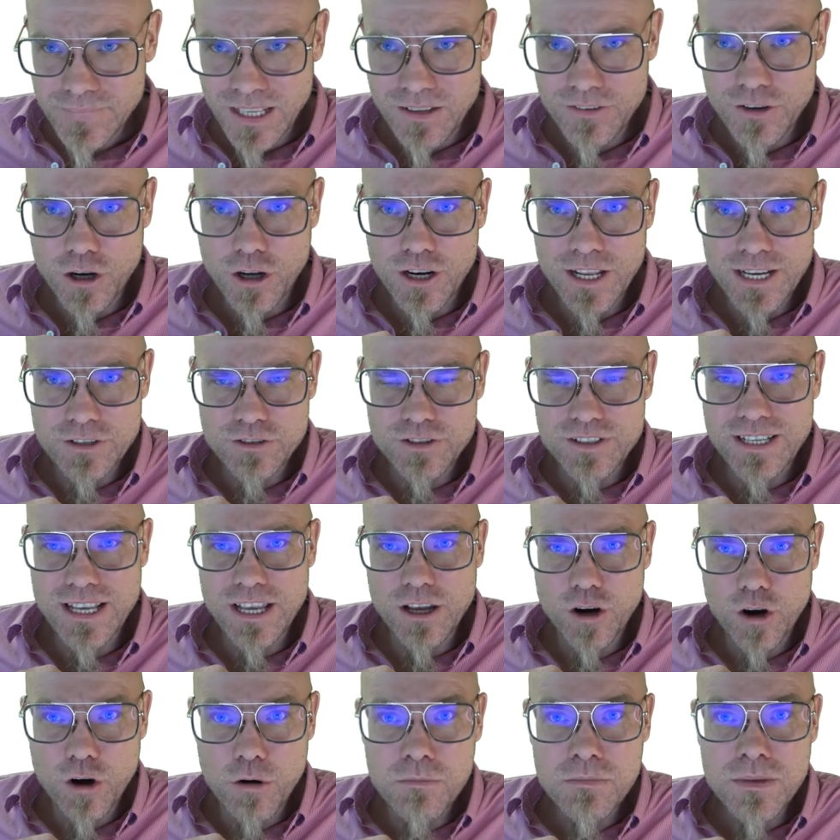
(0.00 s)
We all had to stay
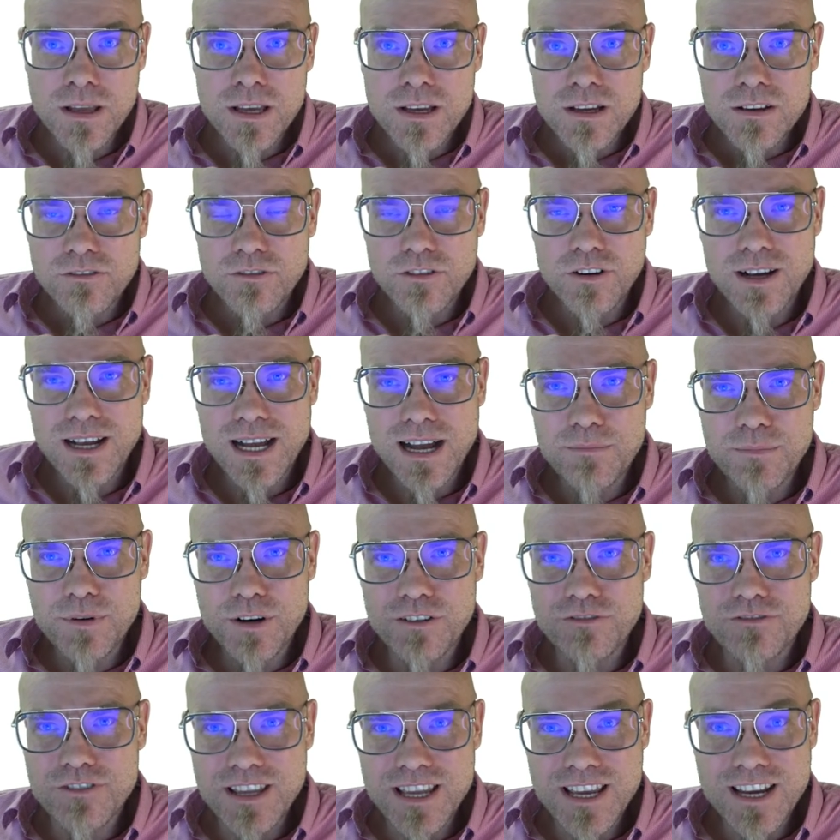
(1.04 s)
home for a couple
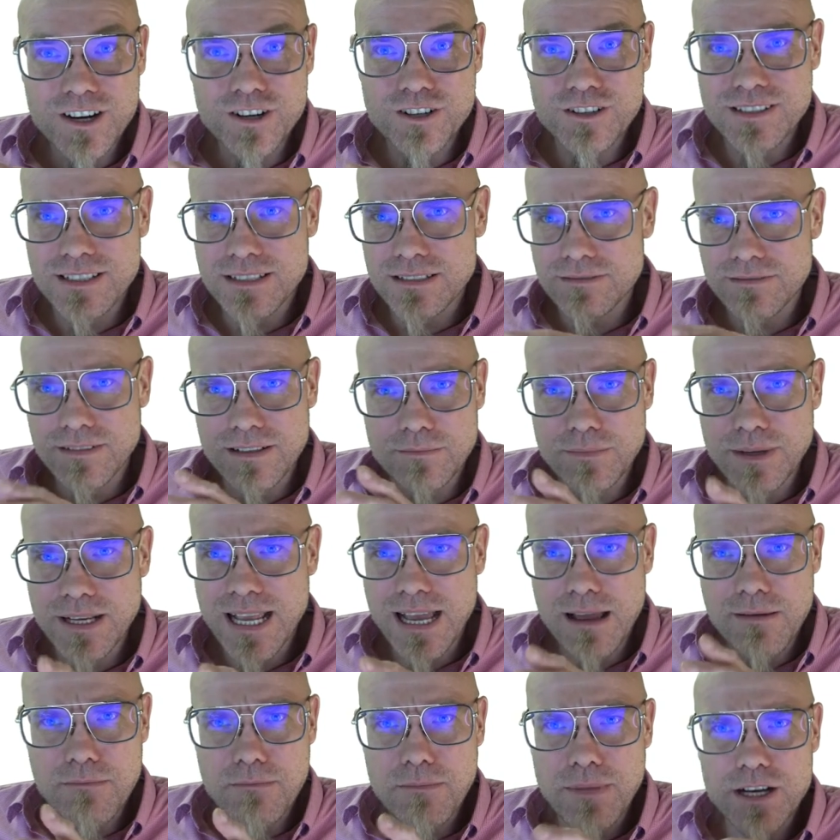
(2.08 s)
of years and it
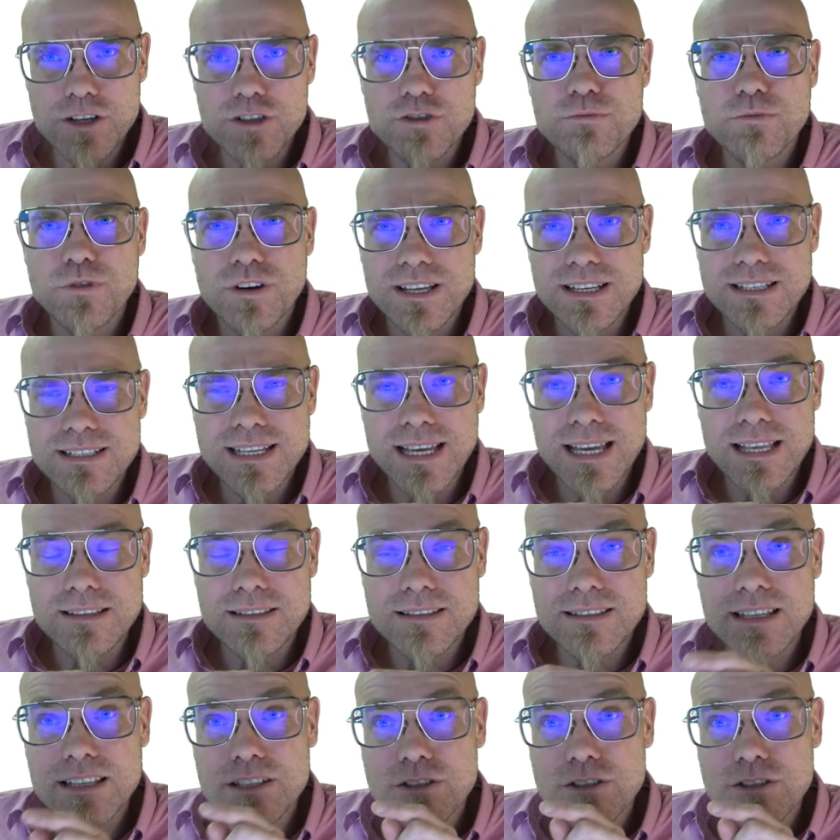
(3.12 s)
became much more intense.